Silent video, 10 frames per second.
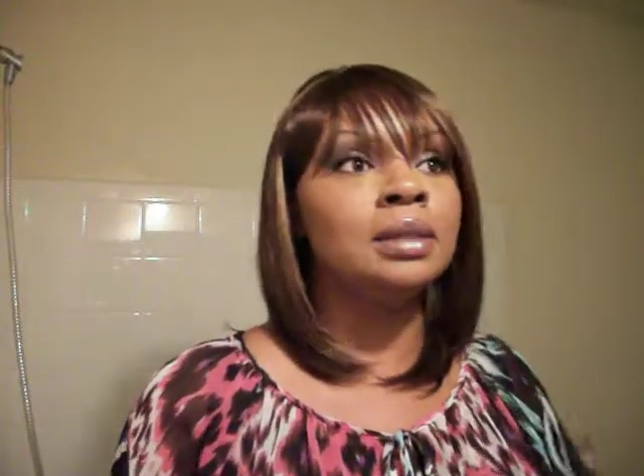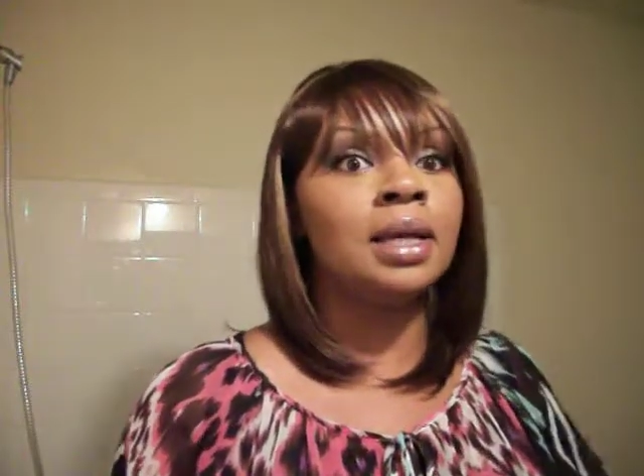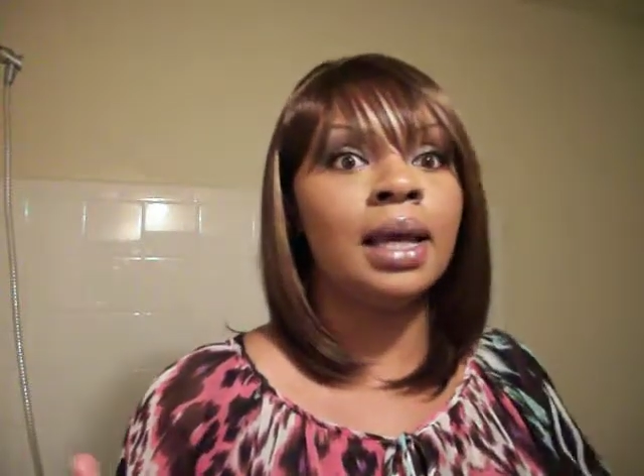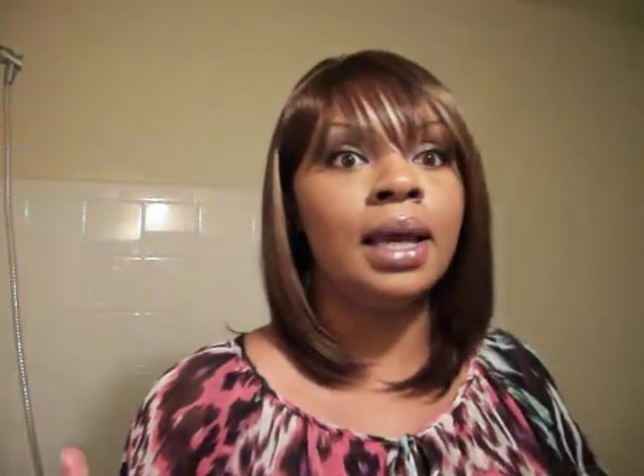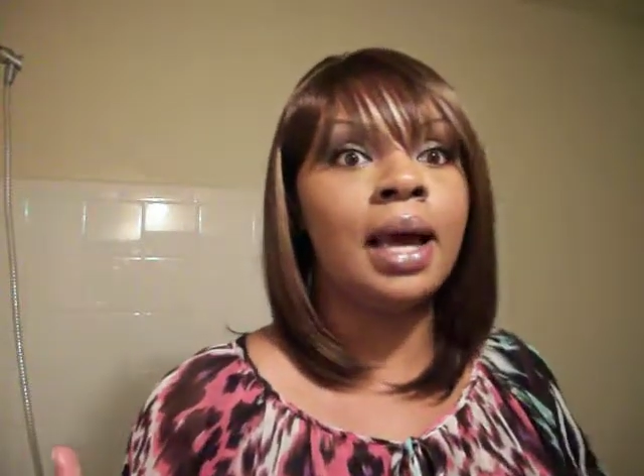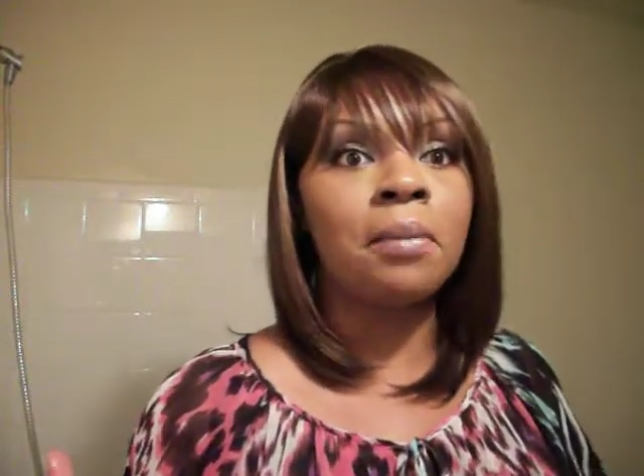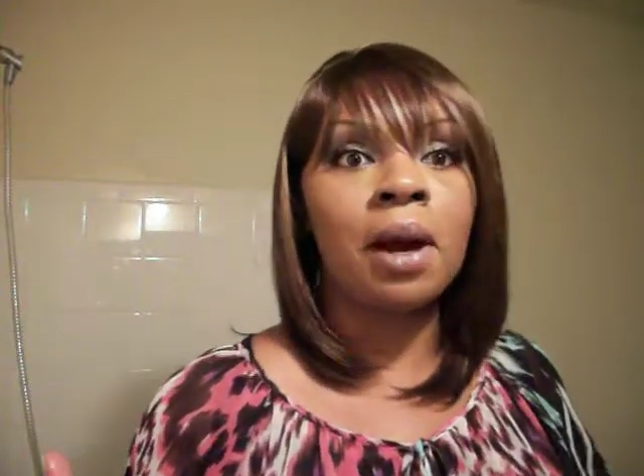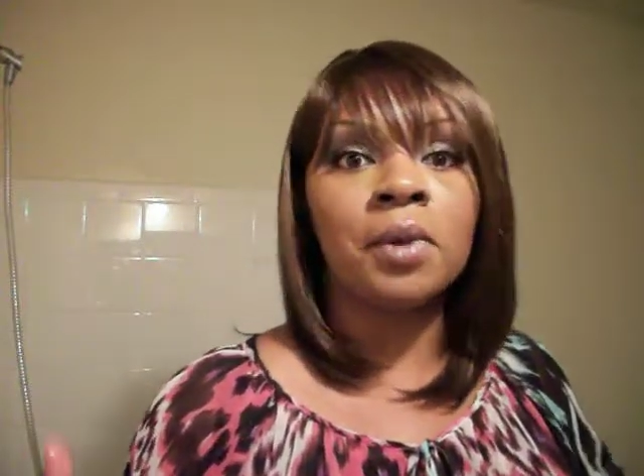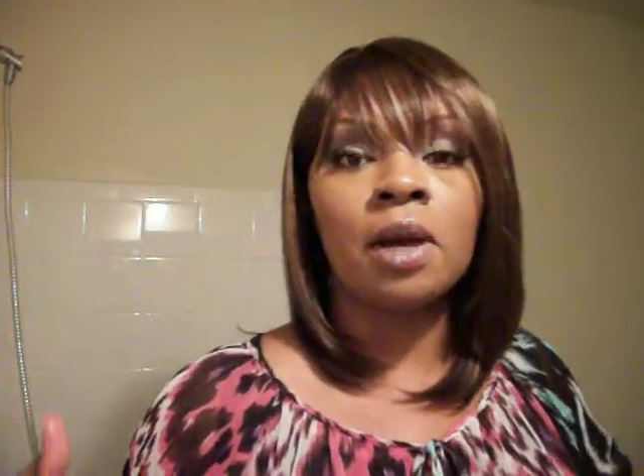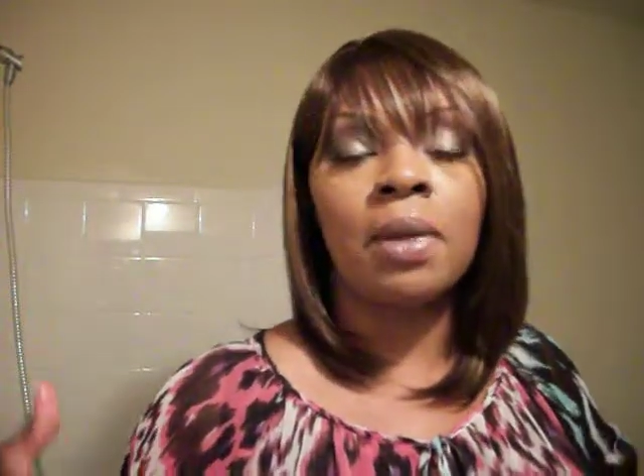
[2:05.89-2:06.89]
So, hey, I'll
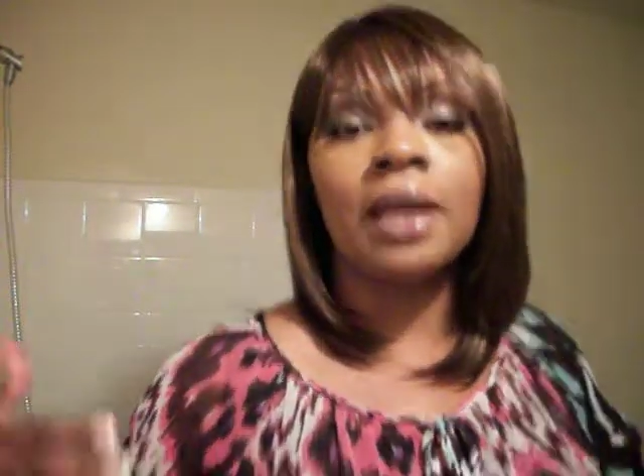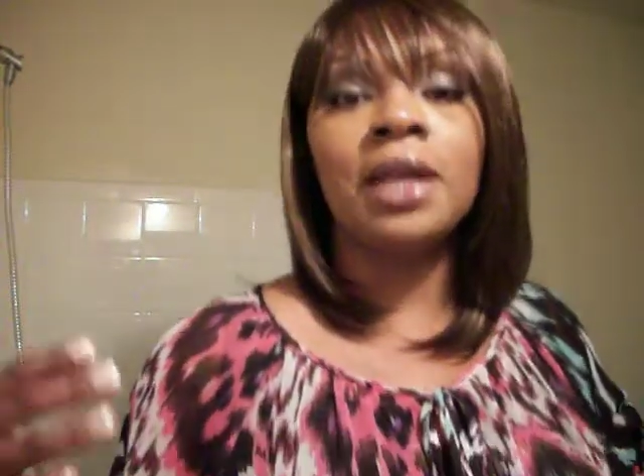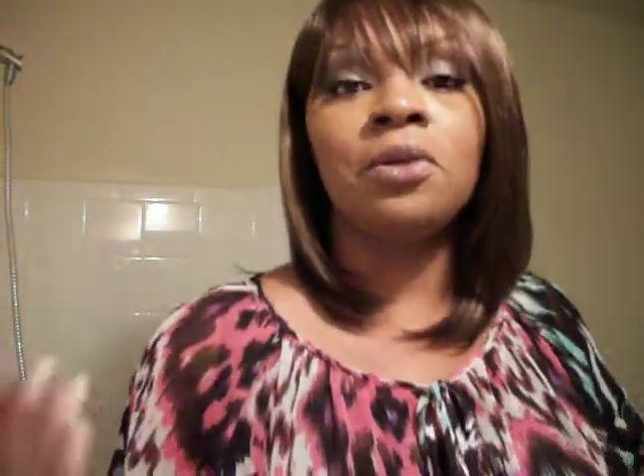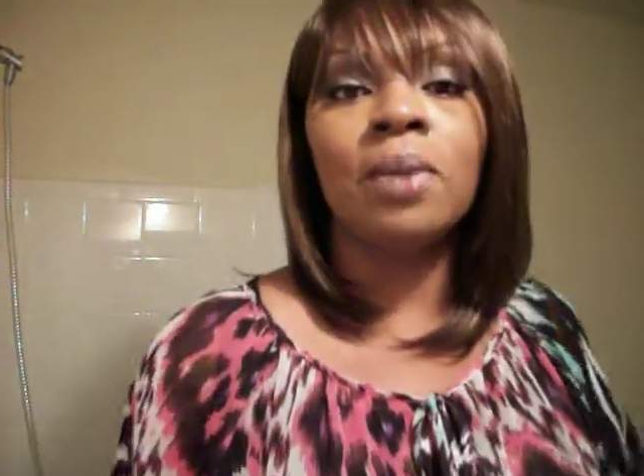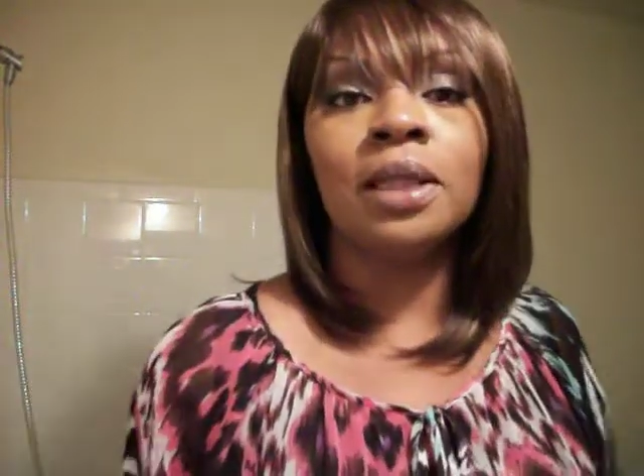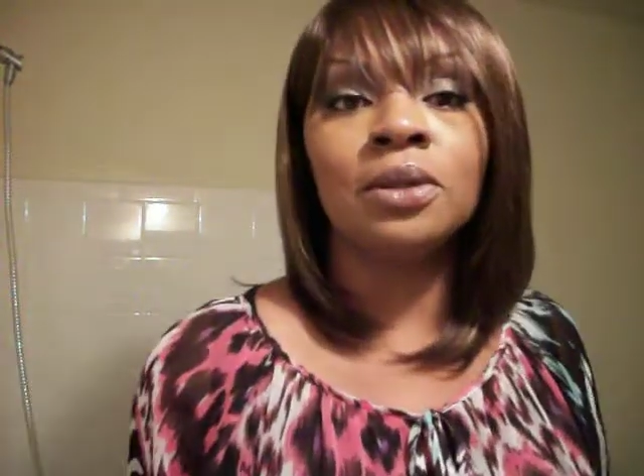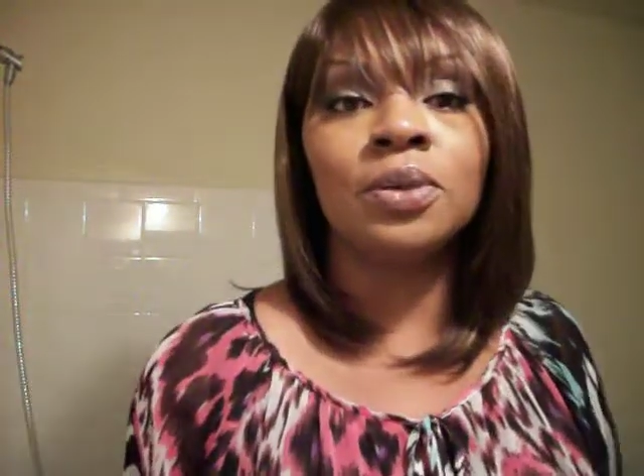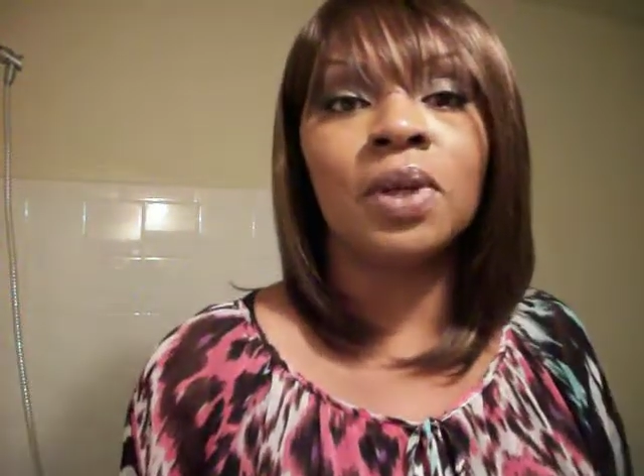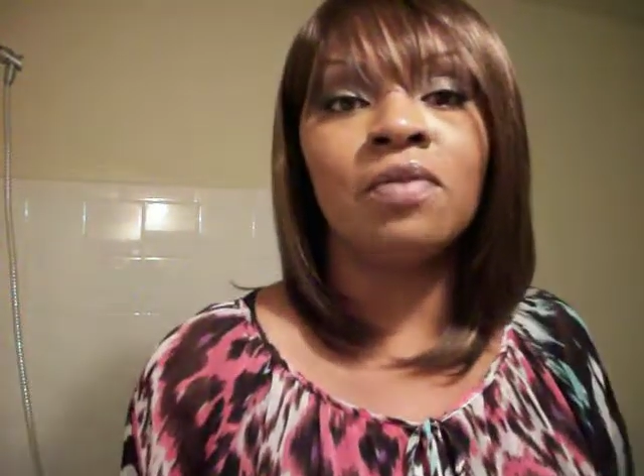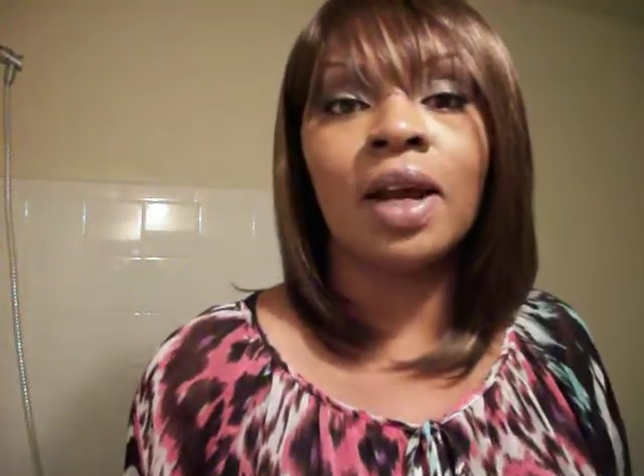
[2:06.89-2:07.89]
probably come out of here with my little
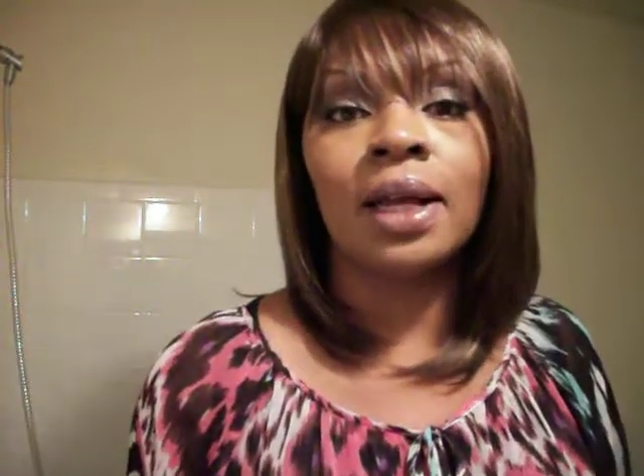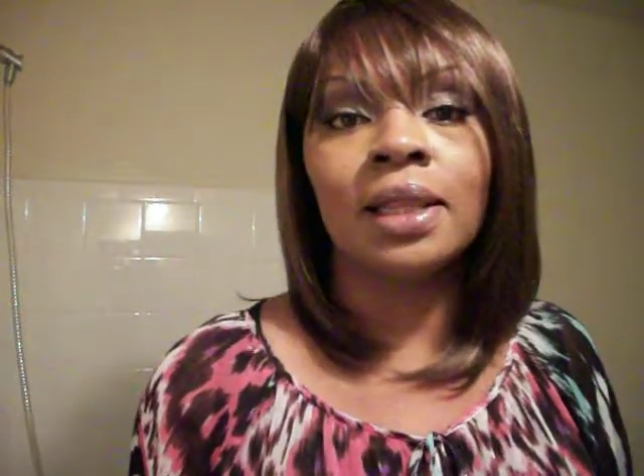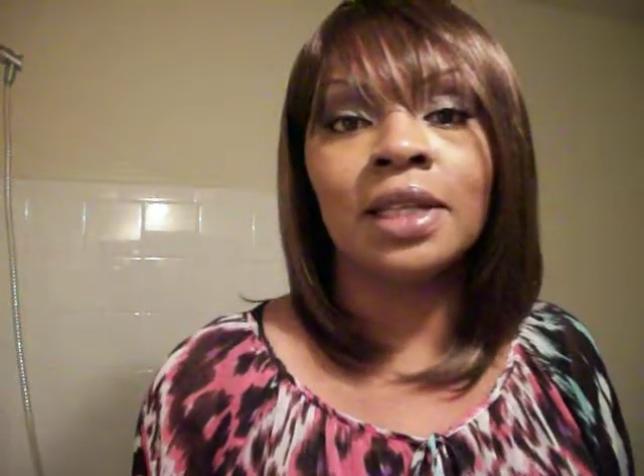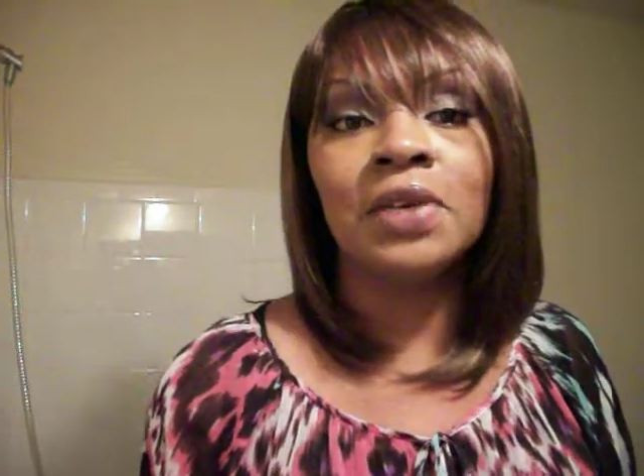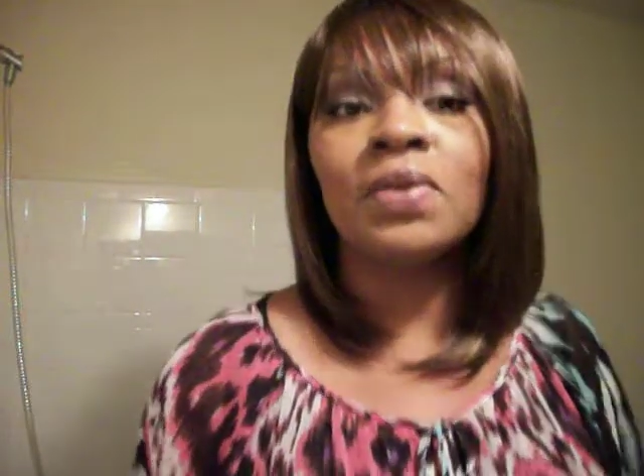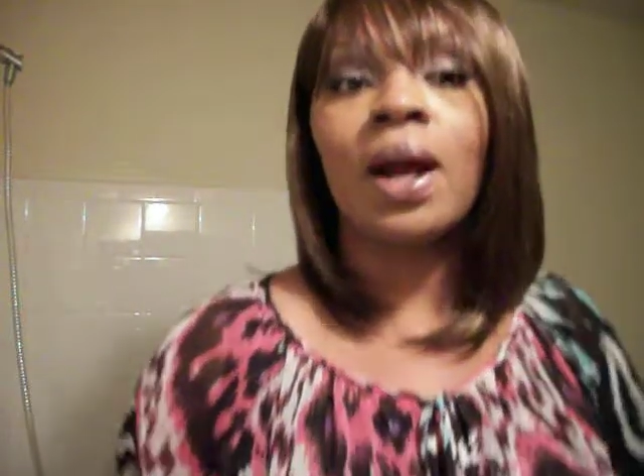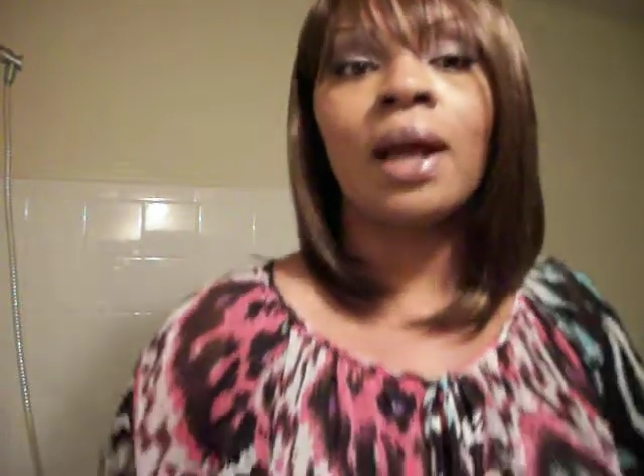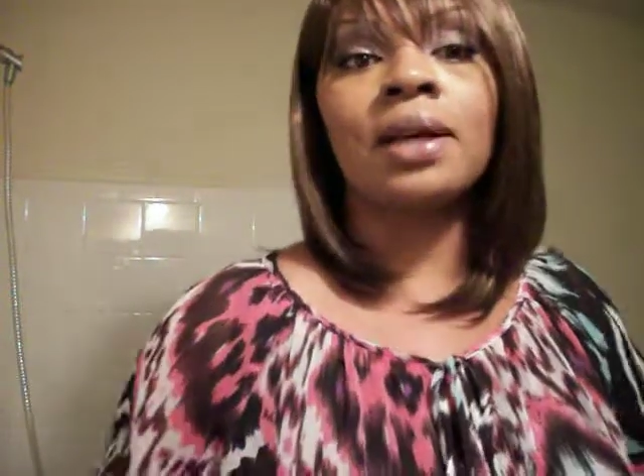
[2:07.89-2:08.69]
$25 gift card.